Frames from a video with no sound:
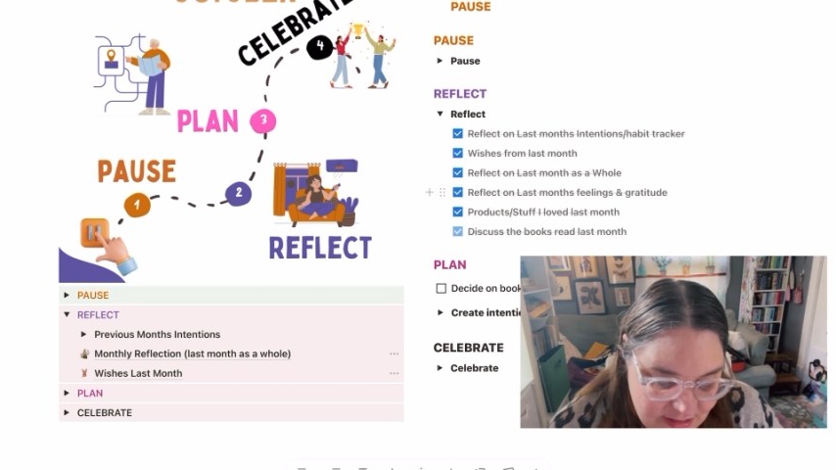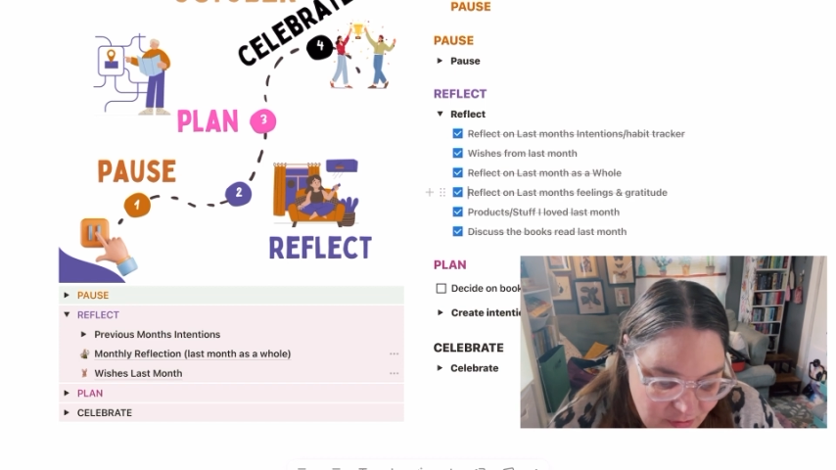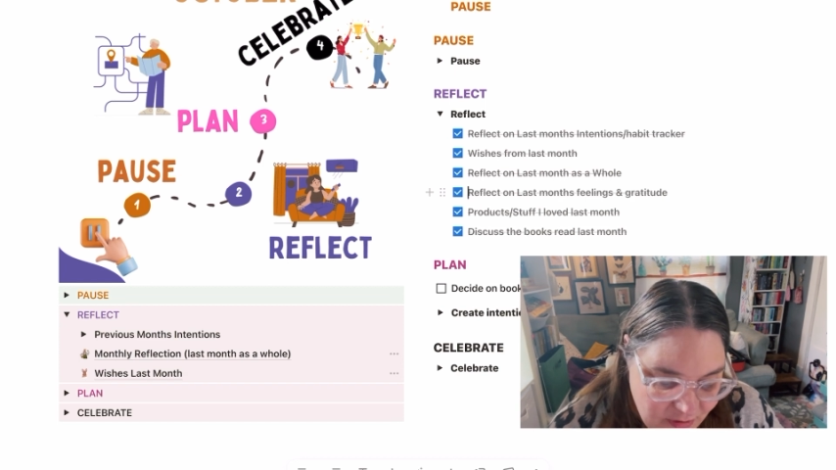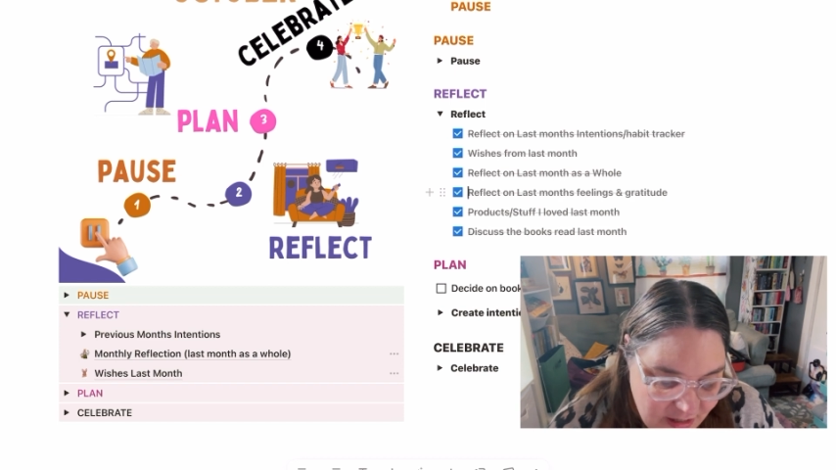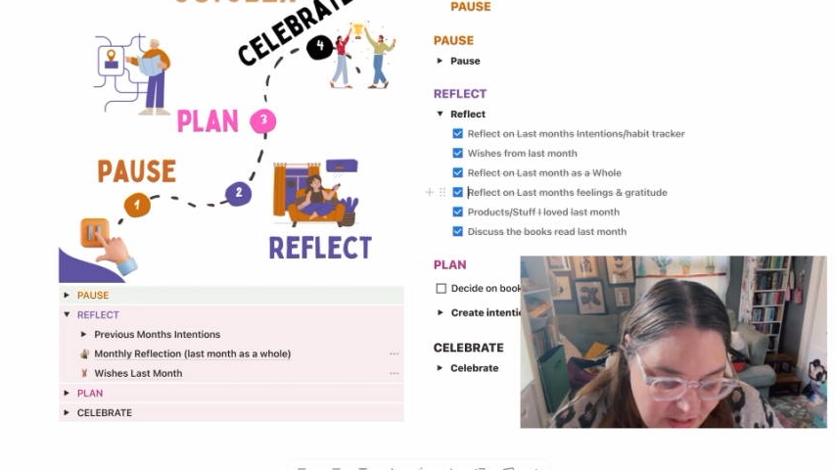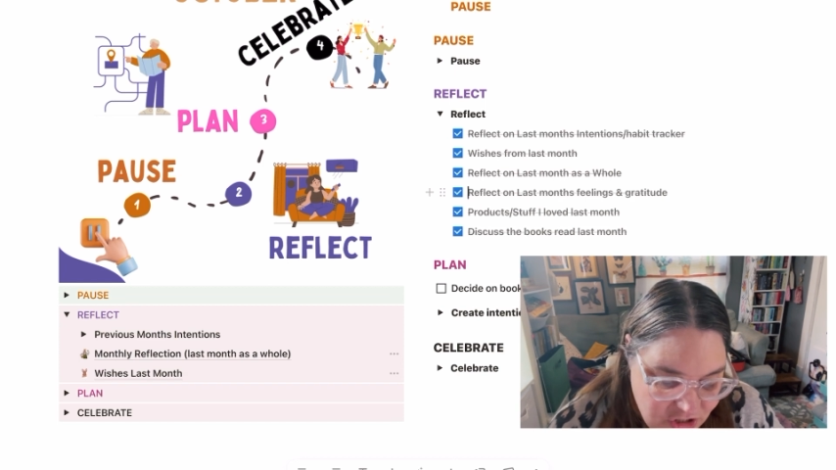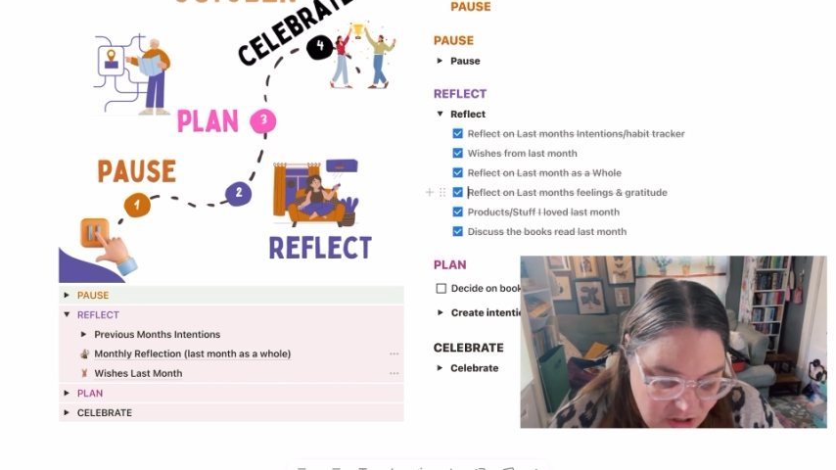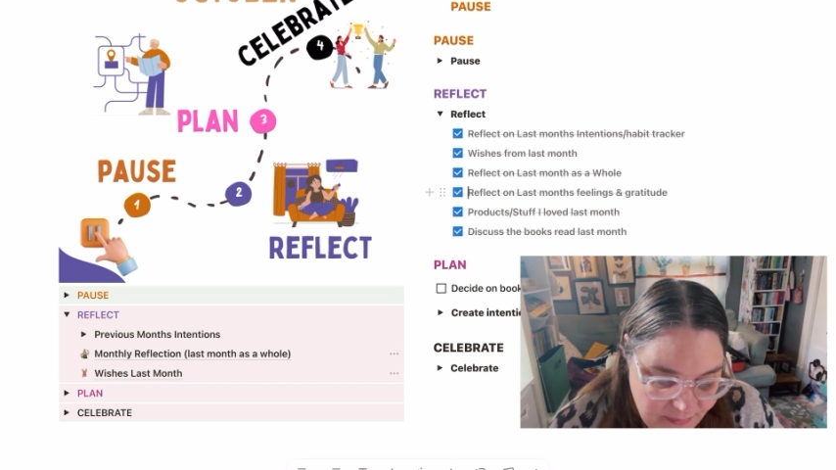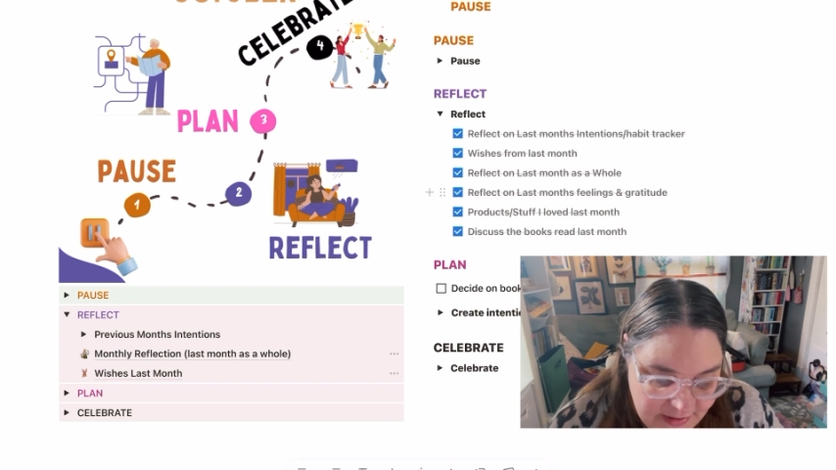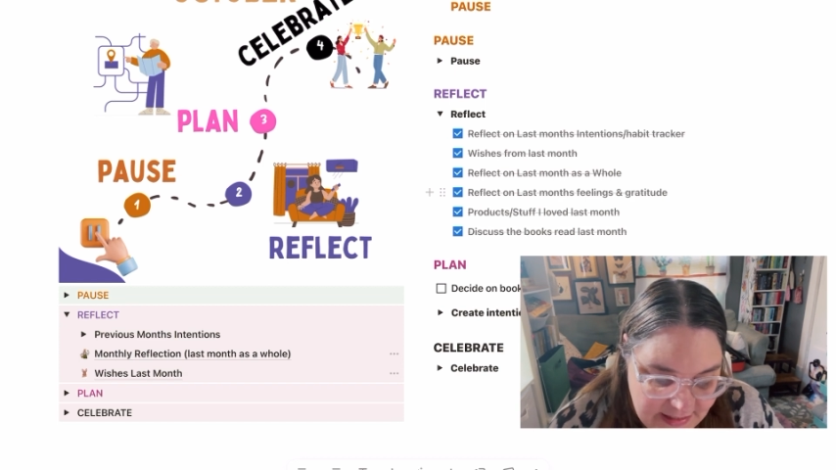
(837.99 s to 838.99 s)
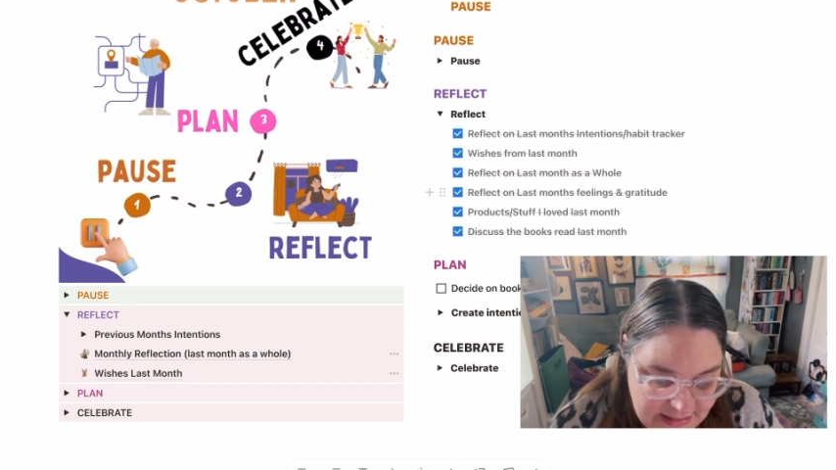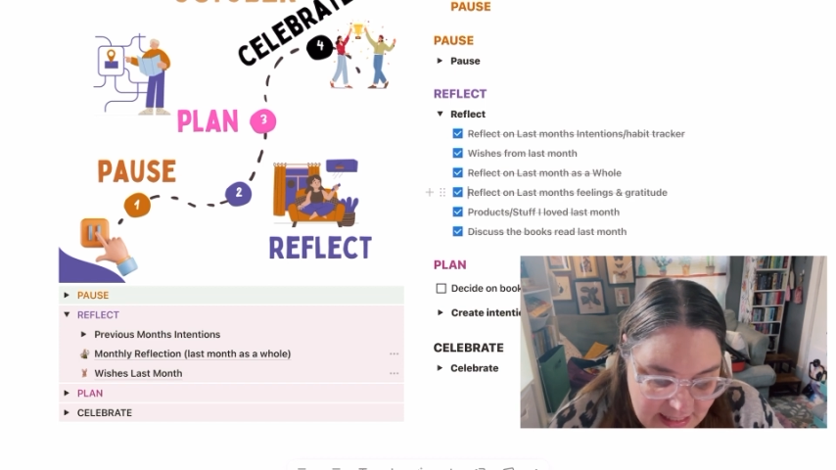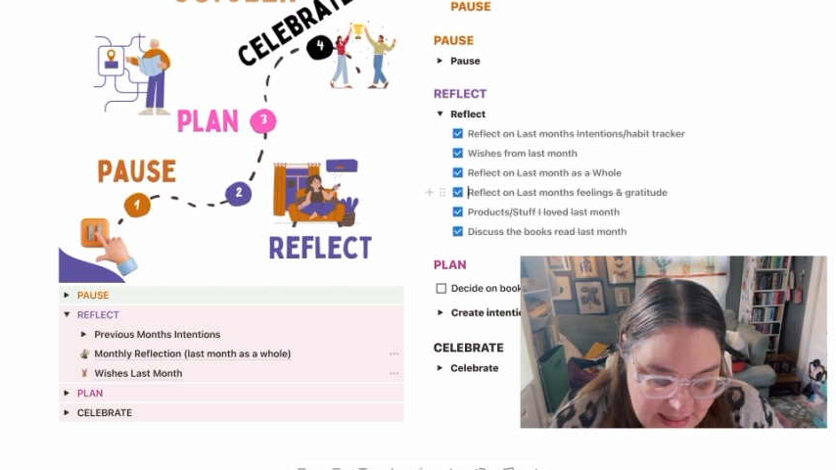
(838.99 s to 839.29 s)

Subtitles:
So we're going to jump into